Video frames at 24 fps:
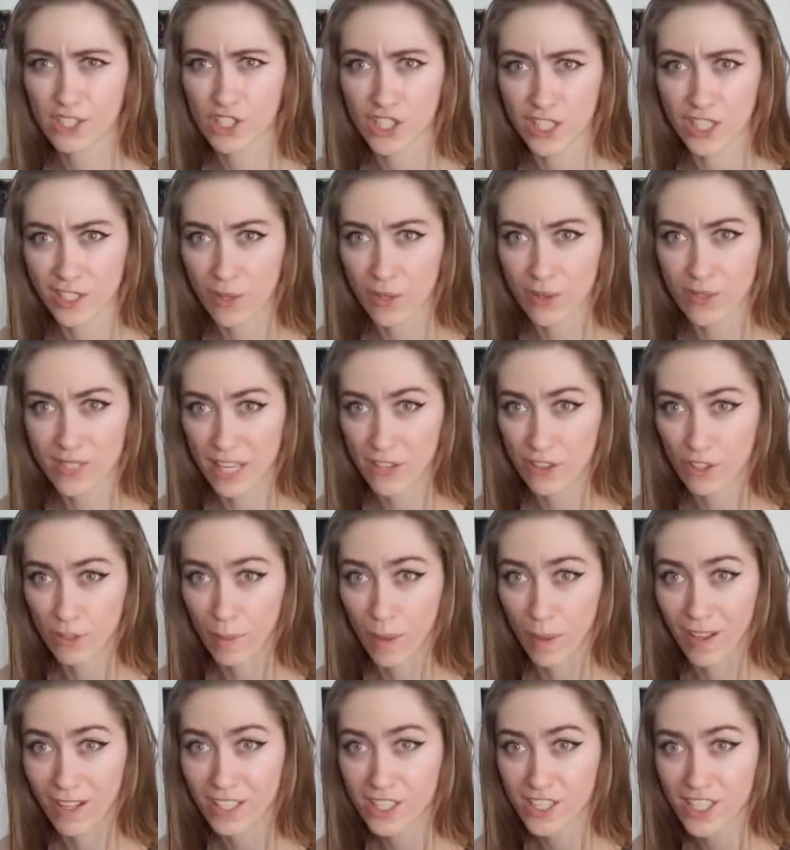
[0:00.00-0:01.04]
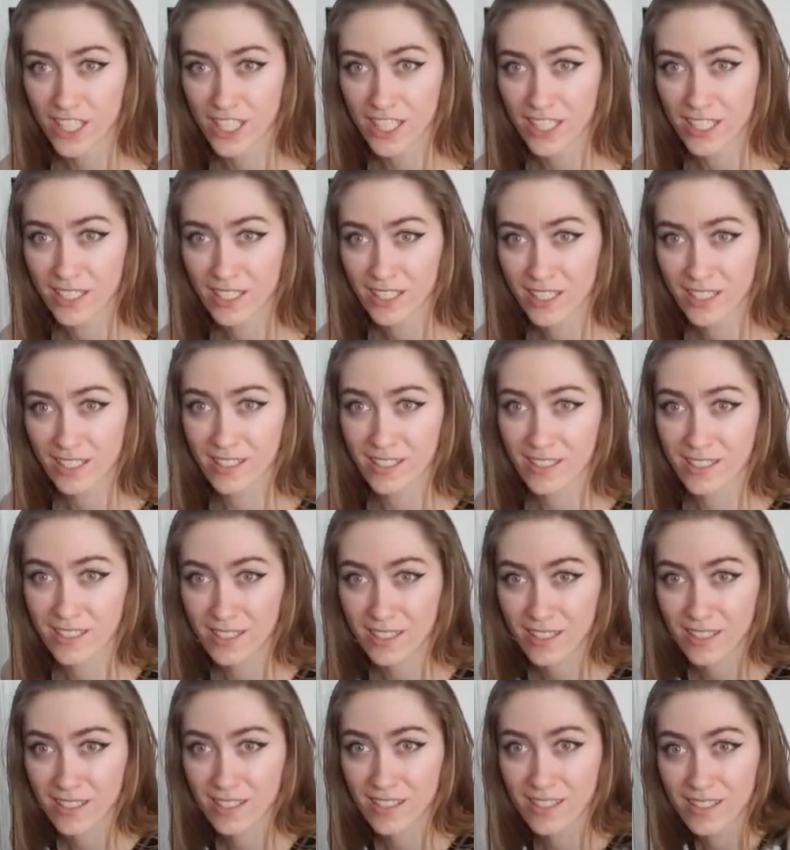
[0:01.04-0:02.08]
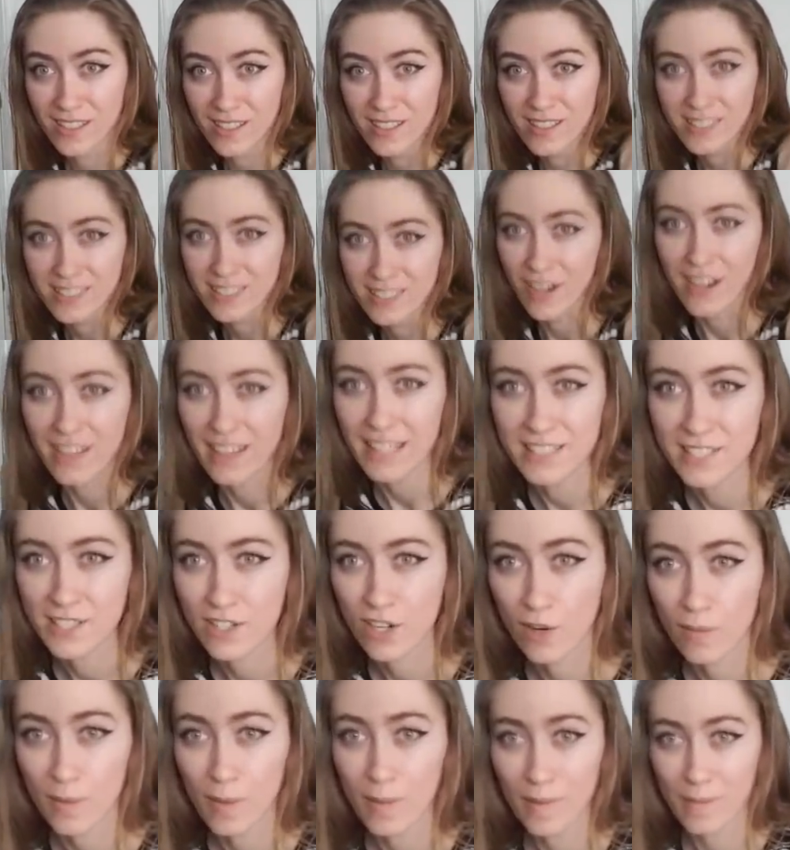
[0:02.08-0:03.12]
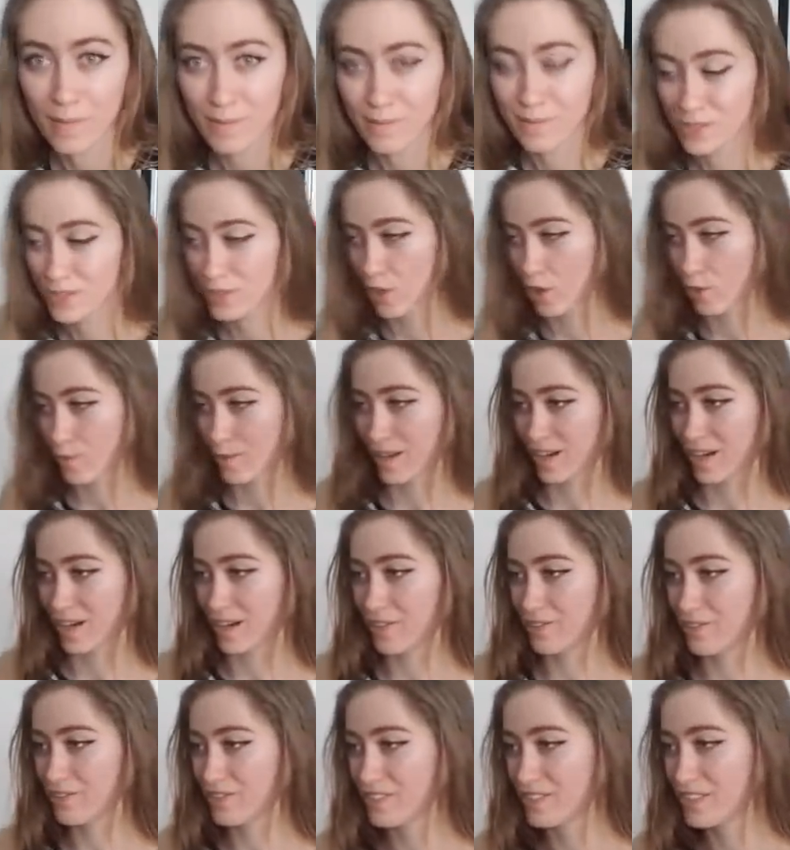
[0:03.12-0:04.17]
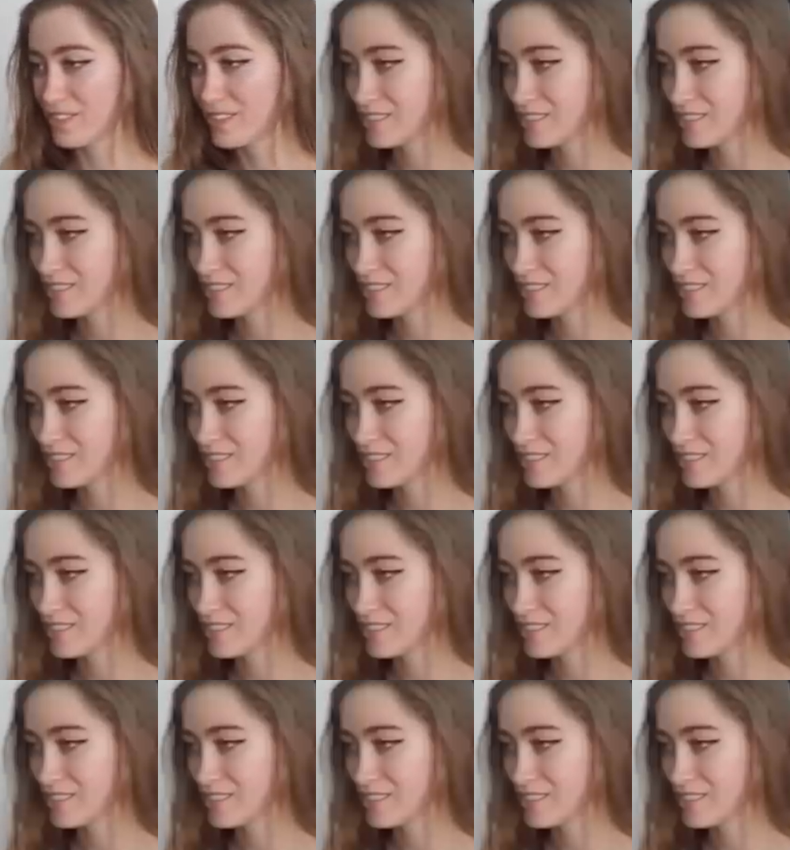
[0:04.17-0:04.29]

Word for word: she knows anthropology? Sorry, that's throwing me throwing me off.